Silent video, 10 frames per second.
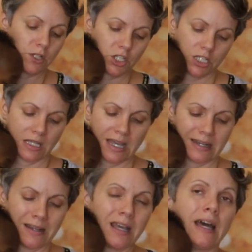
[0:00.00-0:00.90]
reached
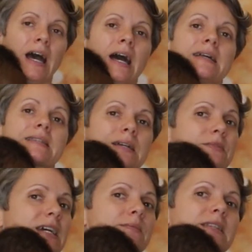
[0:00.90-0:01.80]
again.
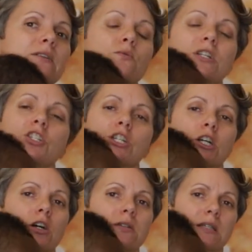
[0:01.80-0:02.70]
Sometimes I reach it
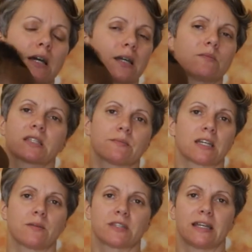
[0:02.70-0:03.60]
all the time,
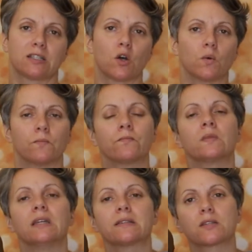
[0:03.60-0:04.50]
sometimes I don't.
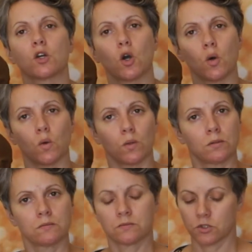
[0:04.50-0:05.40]
It's a goal.
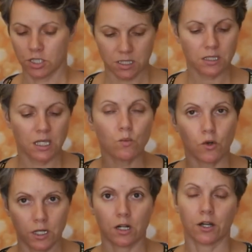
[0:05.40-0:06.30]
Just keep
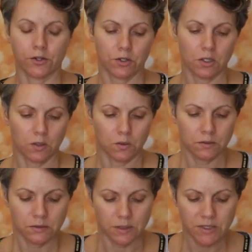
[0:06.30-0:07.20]
working on your goal.
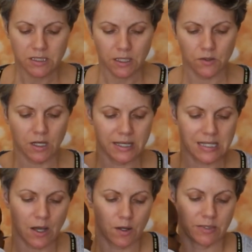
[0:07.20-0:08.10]
Let me tell you guys
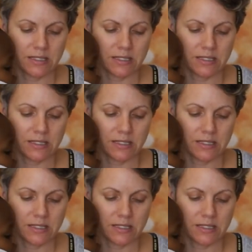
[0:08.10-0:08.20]
how I've